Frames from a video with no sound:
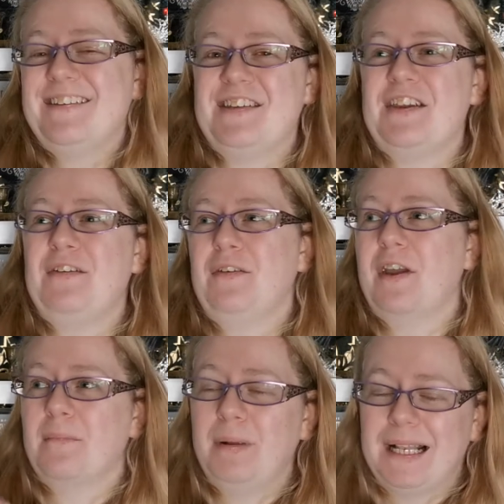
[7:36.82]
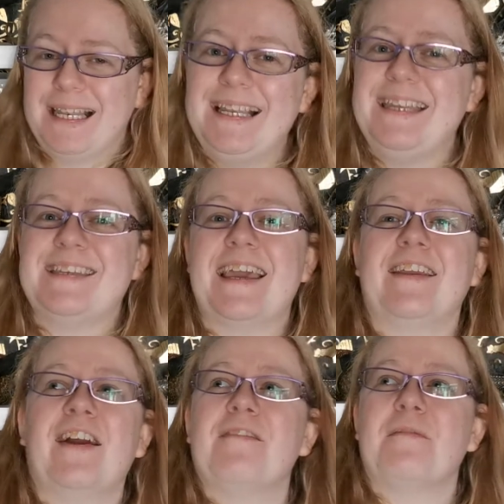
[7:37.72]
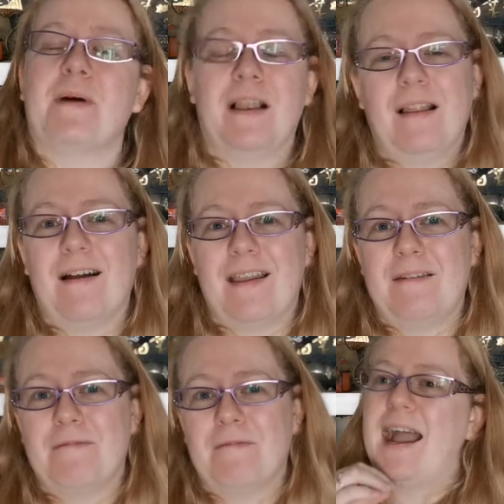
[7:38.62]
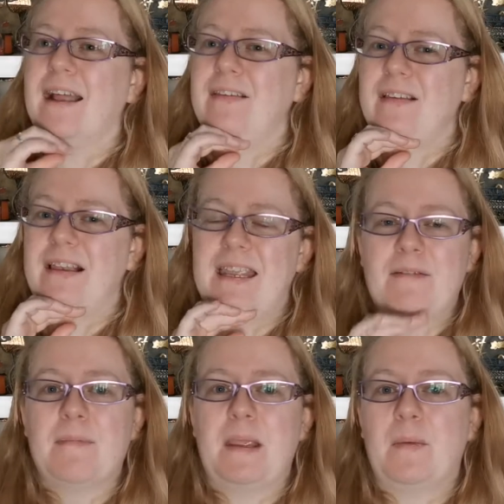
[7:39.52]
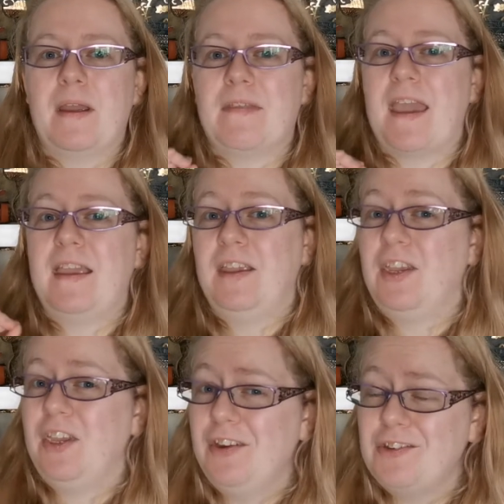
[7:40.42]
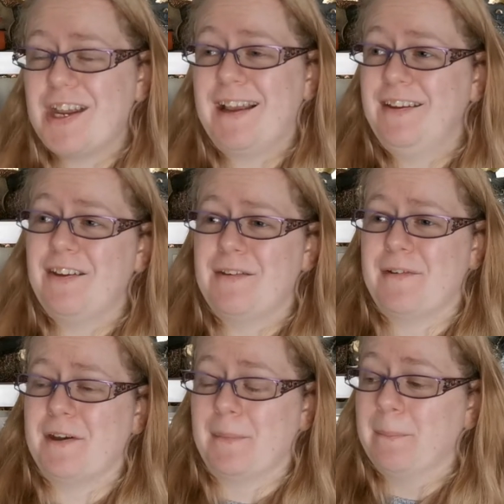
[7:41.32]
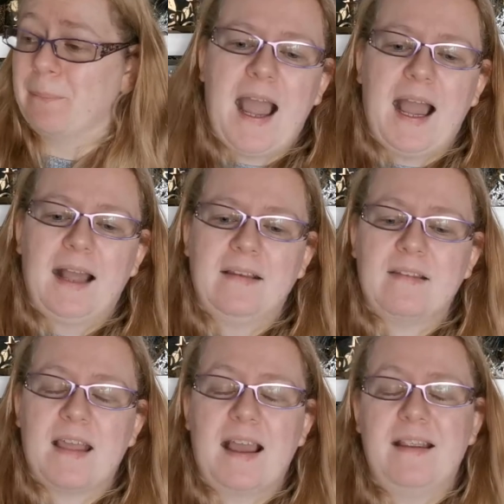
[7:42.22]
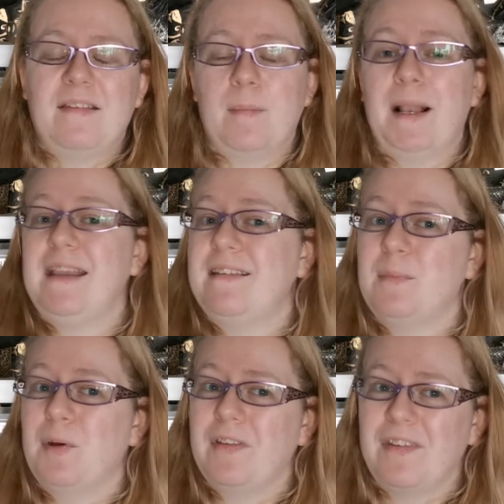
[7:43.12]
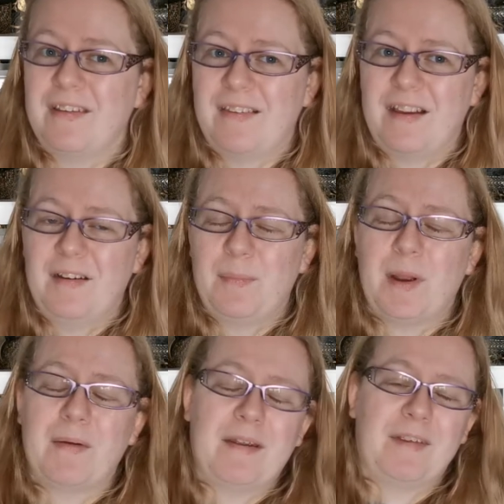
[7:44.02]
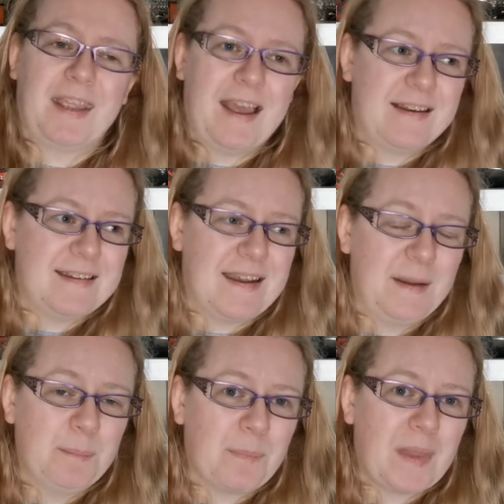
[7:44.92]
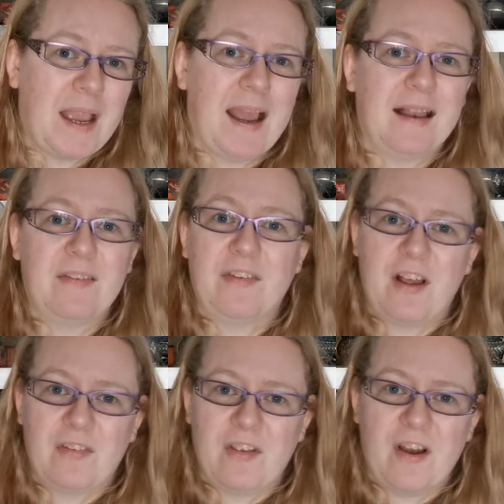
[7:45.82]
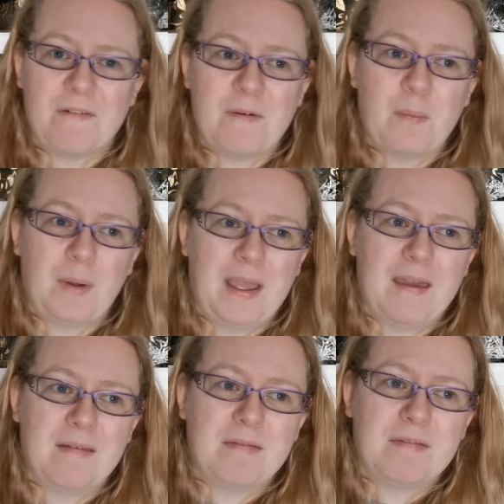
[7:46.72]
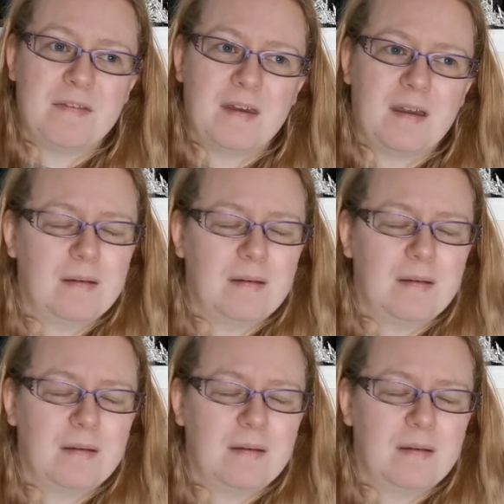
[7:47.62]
to completely take over my life and leave me with a huge hangover. And that is the Plated Prisoner series by Raven Kennedy, and starts off with